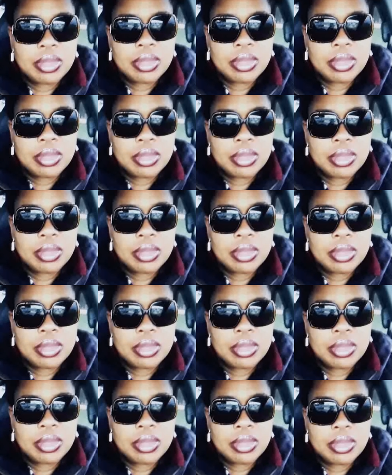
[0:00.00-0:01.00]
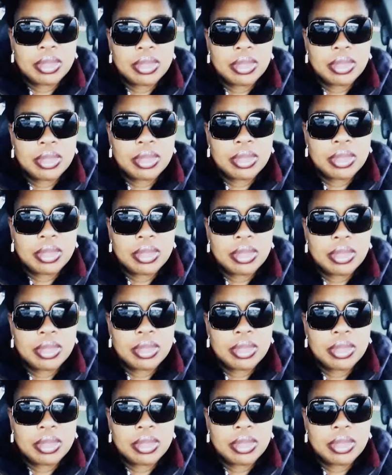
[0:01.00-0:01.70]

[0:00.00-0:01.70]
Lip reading: Nobody speaks.